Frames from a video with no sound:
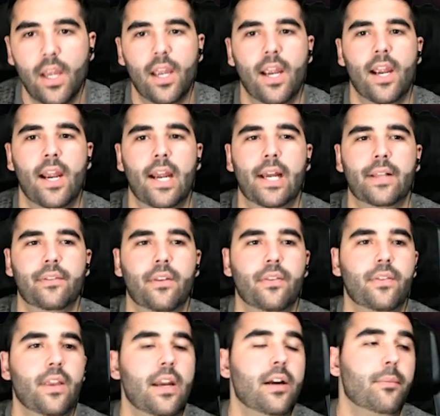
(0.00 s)
And
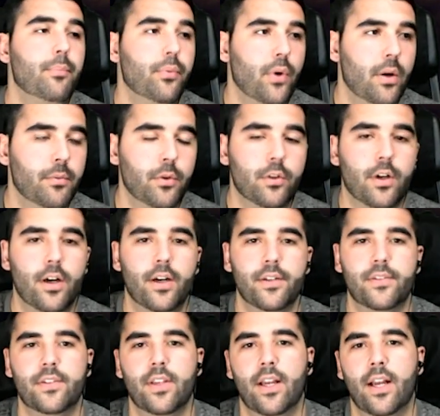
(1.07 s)
they're promo
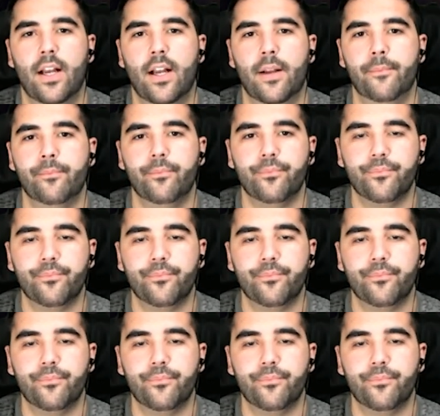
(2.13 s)
cards of